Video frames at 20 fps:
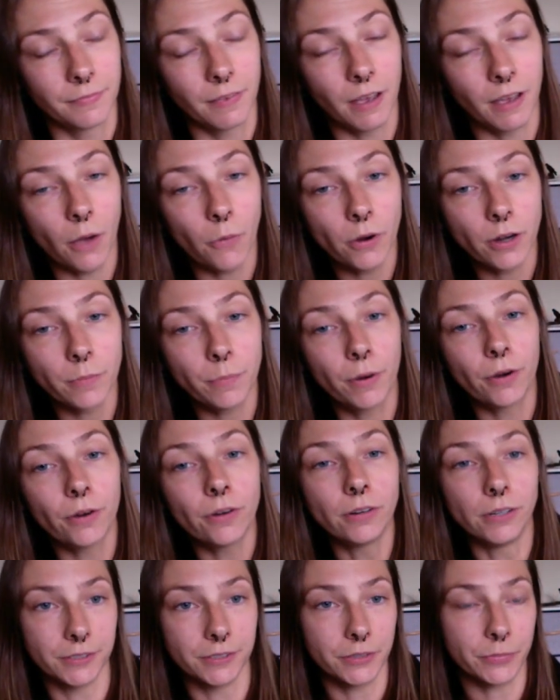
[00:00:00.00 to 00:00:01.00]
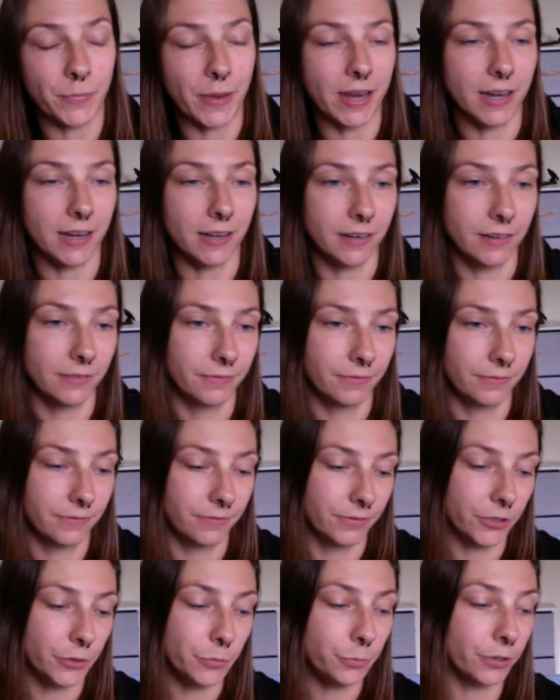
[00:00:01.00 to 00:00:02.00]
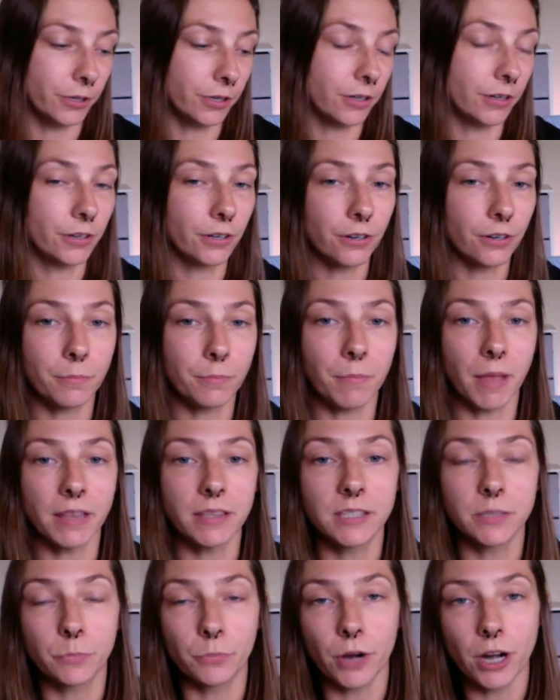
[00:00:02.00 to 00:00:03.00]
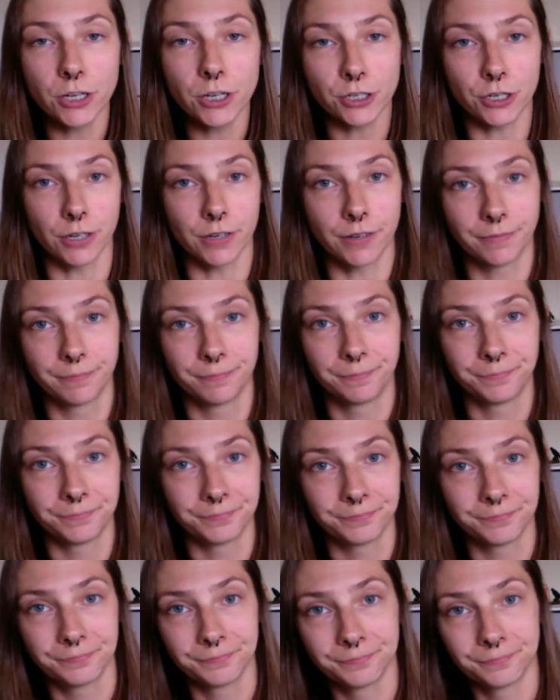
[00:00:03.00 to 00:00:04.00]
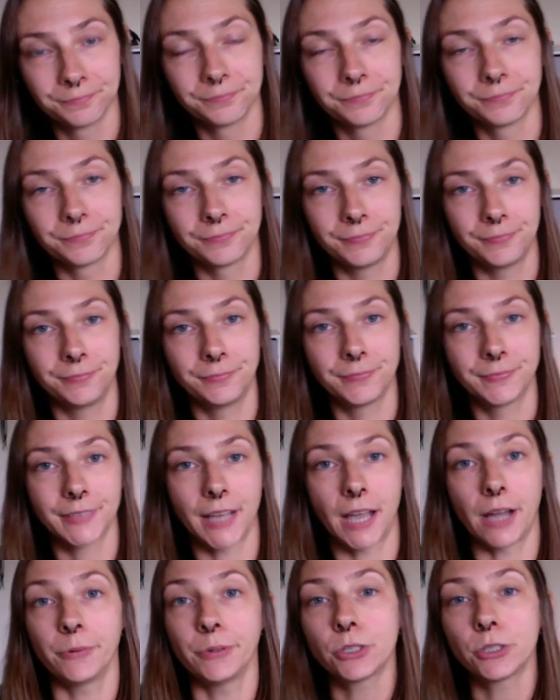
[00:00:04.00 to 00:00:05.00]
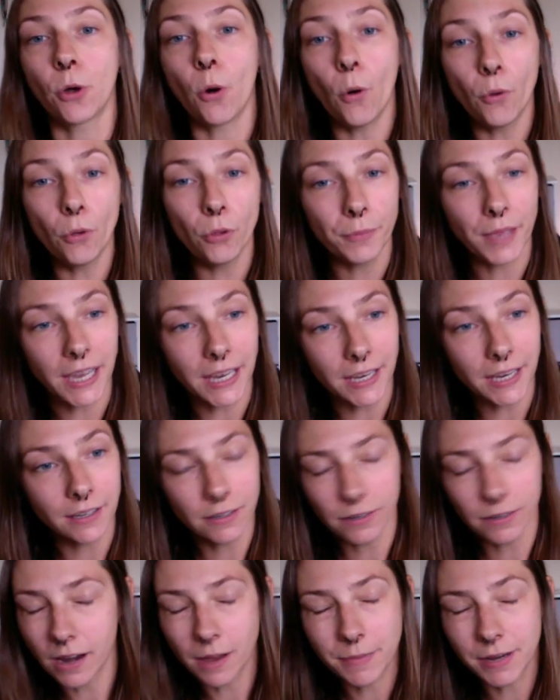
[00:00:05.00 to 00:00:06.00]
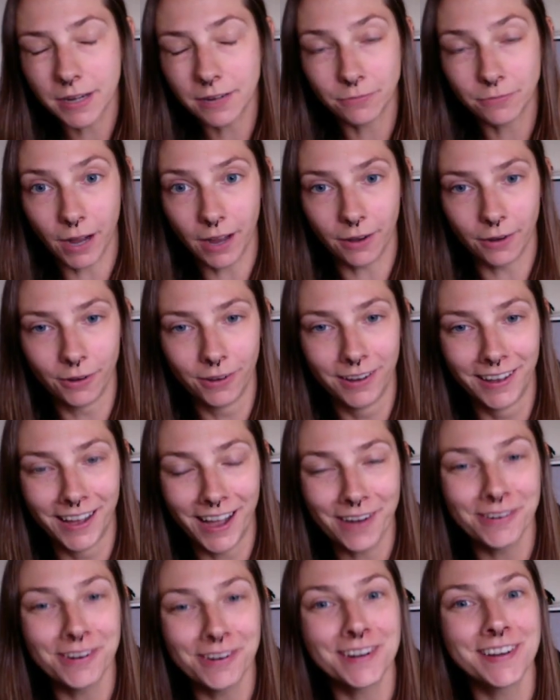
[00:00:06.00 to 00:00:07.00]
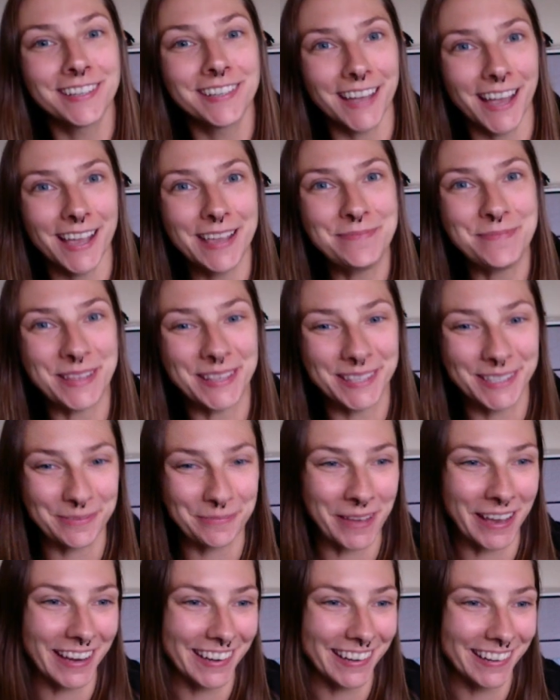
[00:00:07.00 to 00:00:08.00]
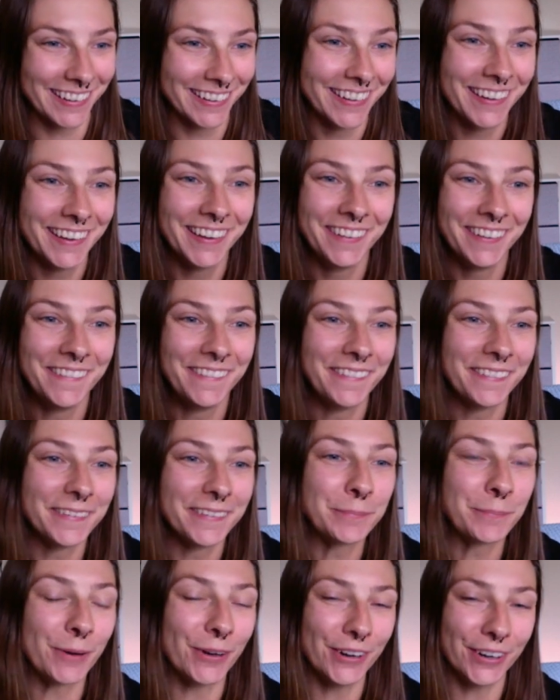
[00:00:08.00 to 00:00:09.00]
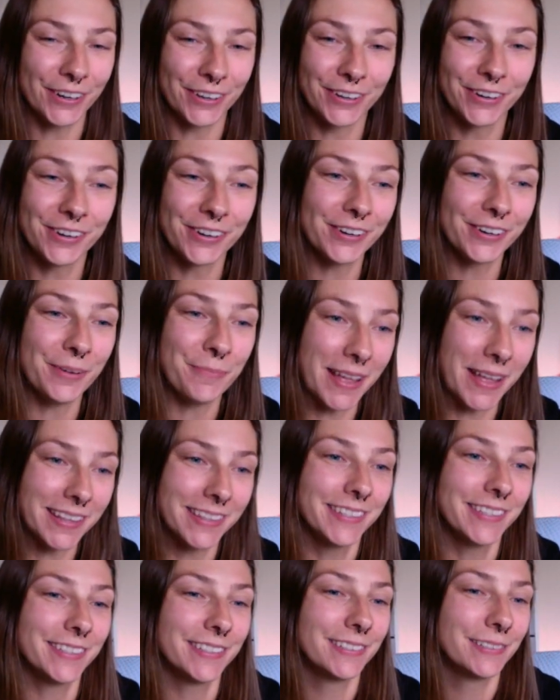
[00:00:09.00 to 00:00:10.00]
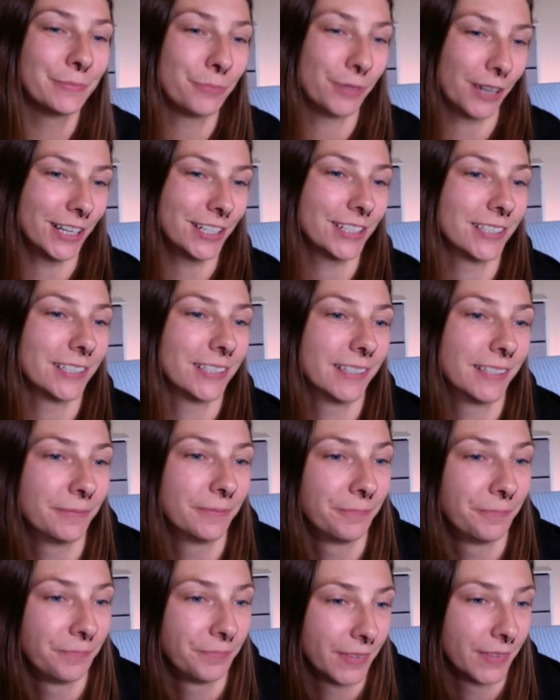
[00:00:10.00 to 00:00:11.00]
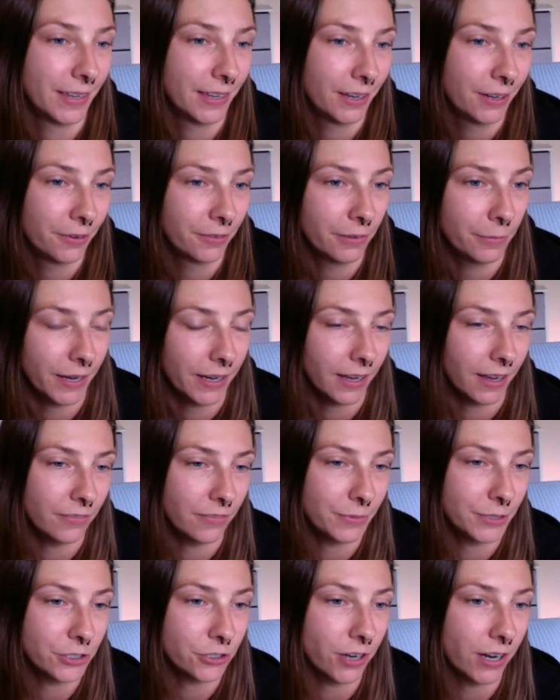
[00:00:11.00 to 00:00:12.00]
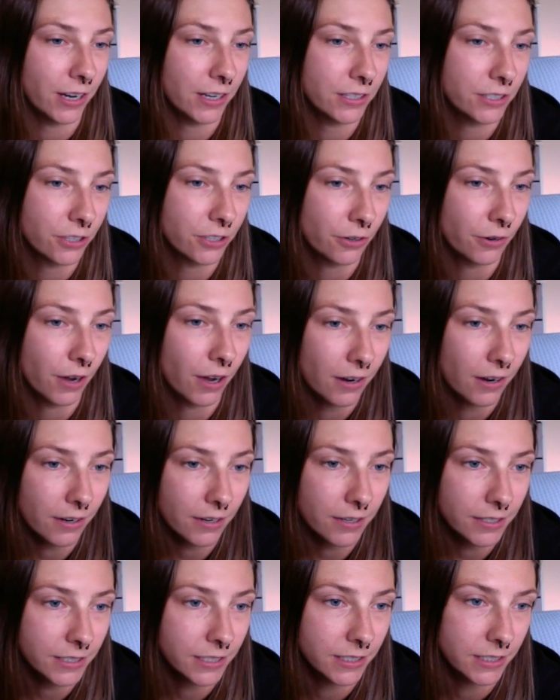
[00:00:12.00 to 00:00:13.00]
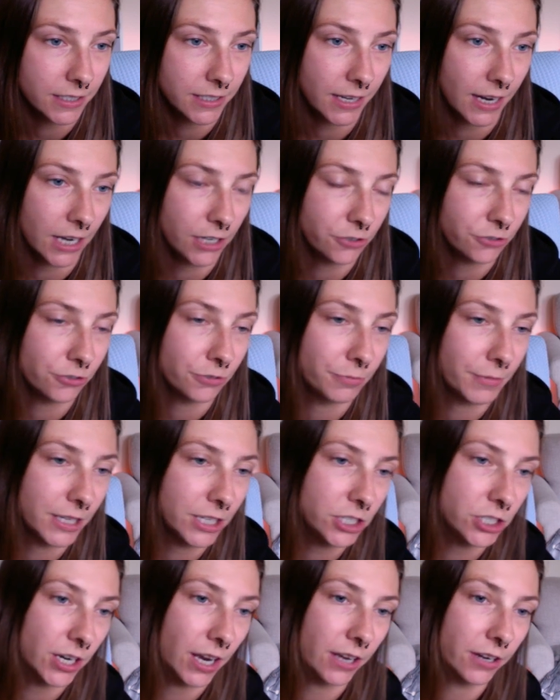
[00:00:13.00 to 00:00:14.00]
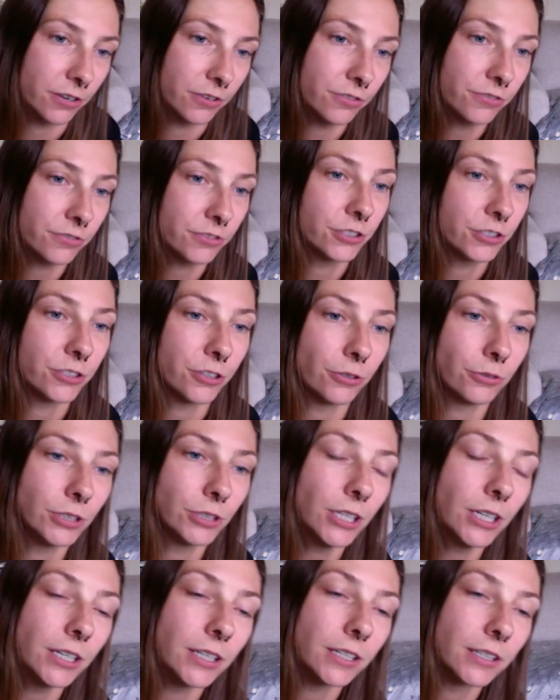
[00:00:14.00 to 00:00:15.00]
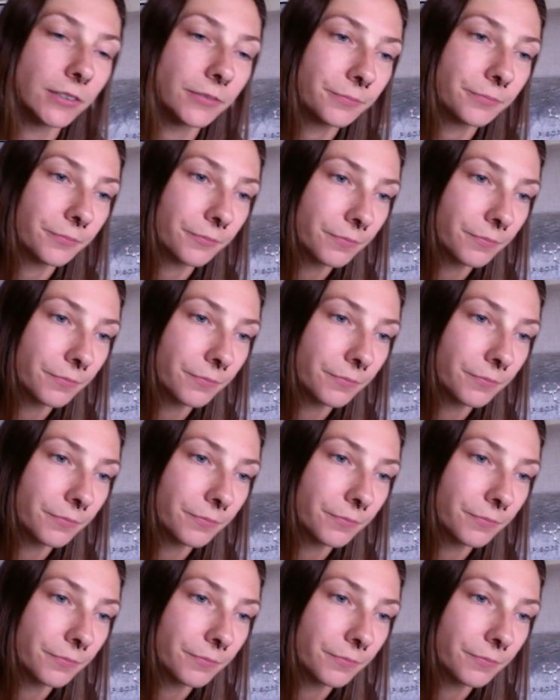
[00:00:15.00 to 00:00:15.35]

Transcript: How are pearls made? They're put under immense pressure. How is coal made? Or I mean, wow, how are diamonds made? They're put under immense pressure. Rebecca, I've been trying so hard to detach from my shadow for so long.